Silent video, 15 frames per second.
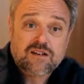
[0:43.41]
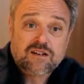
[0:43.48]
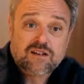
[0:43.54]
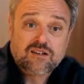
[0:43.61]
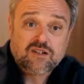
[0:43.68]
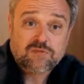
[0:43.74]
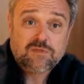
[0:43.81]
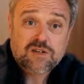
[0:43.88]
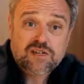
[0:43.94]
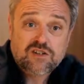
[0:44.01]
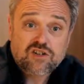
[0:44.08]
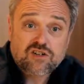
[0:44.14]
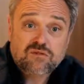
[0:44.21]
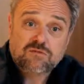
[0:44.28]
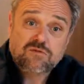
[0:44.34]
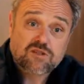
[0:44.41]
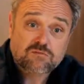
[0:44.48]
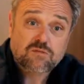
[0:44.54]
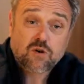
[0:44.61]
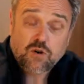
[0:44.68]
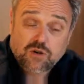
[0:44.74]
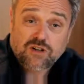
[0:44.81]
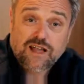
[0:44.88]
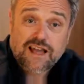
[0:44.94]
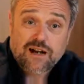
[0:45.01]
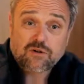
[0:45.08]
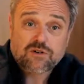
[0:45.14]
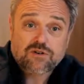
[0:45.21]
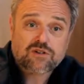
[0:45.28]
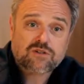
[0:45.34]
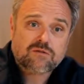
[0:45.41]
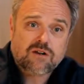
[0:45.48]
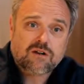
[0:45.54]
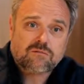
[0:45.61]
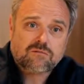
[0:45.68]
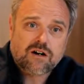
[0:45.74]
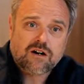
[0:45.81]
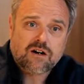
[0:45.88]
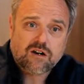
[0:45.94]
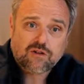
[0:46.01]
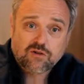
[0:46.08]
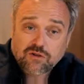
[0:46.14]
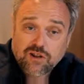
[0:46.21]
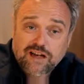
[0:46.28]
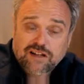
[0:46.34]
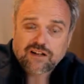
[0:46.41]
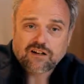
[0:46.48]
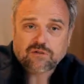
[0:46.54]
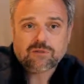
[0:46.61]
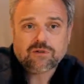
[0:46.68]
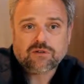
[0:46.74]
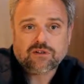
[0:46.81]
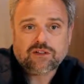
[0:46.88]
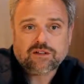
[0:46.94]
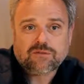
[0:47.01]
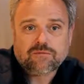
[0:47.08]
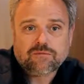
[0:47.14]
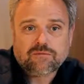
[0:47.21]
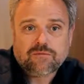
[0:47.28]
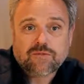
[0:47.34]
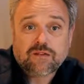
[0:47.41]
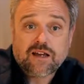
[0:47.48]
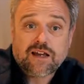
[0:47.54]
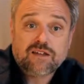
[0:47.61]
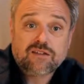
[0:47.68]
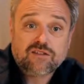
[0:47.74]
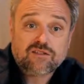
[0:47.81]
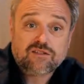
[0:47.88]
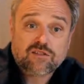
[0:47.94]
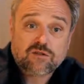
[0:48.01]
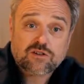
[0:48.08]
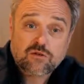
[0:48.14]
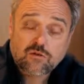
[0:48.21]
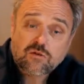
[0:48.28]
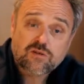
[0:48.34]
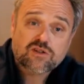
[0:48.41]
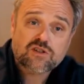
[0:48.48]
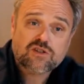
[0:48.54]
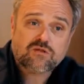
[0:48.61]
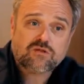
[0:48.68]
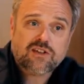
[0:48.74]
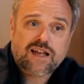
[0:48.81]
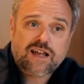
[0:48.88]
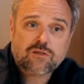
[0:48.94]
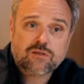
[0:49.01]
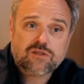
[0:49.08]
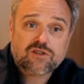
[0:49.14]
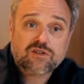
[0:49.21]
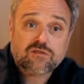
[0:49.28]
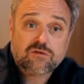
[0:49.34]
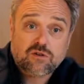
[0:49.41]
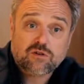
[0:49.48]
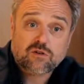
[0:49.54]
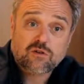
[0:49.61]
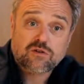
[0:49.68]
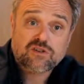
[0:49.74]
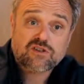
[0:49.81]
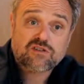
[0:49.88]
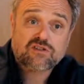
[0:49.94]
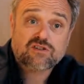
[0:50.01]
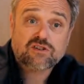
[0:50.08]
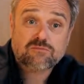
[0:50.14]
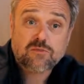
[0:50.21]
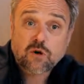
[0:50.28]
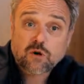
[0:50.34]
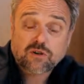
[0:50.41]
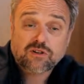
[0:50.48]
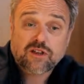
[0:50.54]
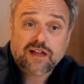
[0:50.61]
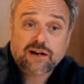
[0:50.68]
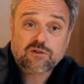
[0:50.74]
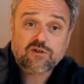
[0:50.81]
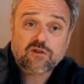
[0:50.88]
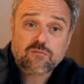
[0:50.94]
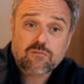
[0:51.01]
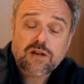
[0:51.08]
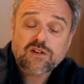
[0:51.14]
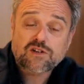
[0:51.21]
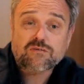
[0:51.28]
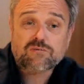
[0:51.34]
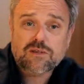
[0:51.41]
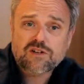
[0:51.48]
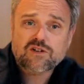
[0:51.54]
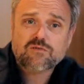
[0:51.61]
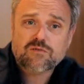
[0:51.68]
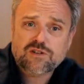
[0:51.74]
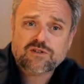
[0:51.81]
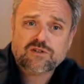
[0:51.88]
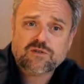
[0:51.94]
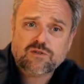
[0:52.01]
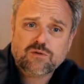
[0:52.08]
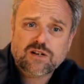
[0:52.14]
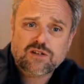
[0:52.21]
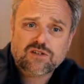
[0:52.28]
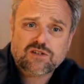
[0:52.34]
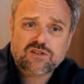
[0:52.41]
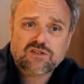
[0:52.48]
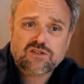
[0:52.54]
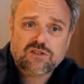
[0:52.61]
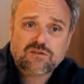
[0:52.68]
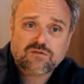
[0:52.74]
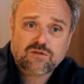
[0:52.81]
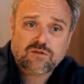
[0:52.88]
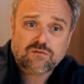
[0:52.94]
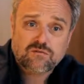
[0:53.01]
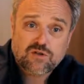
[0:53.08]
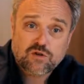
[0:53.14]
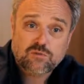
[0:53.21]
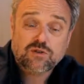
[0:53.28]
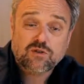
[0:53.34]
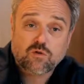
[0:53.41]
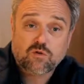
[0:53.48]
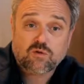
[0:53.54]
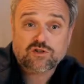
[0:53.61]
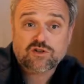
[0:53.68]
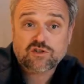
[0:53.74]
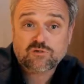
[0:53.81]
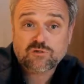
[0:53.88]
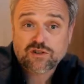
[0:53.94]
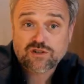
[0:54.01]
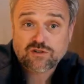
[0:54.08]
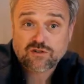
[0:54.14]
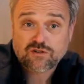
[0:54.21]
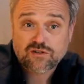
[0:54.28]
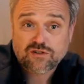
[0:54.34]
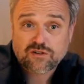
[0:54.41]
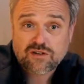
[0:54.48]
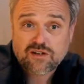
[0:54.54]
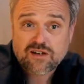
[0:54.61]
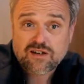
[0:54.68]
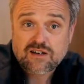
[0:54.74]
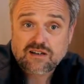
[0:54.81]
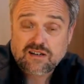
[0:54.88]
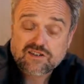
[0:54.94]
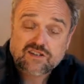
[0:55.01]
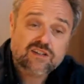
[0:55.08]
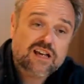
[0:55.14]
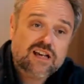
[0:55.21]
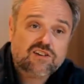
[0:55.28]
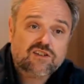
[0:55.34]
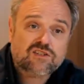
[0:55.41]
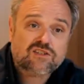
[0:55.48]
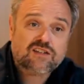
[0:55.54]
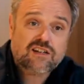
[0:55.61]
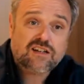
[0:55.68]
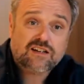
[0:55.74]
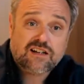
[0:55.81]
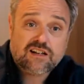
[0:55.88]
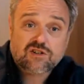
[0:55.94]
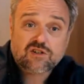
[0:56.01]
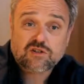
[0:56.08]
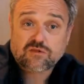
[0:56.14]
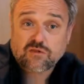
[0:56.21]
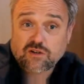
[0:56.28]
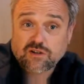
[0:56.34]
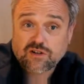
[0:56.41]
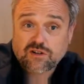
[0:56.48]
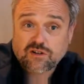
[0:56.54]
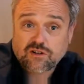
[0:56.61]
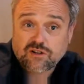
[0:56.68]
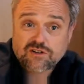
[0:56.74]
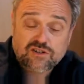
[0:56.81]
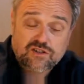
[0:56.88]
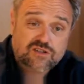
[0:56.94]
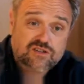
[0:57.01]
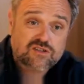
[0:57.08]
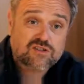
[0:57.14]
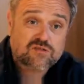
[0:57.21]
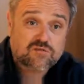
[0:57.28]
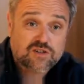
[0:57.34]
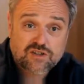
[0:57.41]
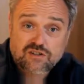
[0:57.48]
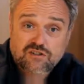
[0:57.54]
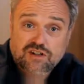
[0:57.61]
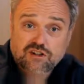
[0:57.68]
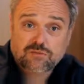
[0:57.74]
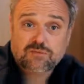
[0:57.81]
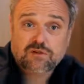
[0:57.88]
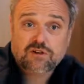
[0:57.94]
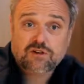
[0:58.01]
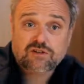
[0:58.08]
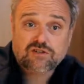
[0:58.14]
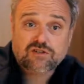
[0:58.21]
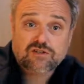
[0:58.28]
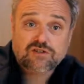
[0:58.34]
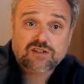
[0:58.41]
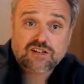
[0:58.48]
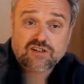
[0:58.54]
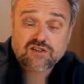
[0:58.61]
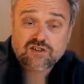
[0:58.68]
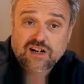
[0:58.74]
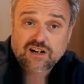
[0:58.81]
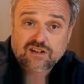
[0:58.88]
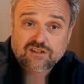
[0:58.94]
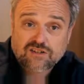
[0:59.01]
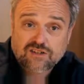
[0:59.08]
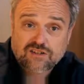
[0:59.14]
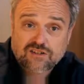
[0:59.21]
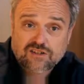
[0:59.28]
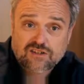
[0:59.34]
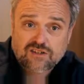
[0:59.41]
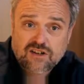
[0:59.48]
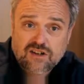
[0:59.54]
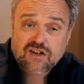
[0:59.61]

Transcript: Speech and spoken language um, underlie that ability. And so the origins of language, or the origins of spoken language, are major research questions for human origins research. This engages the attention of archaeologists, physical anthropologists, and geneticists.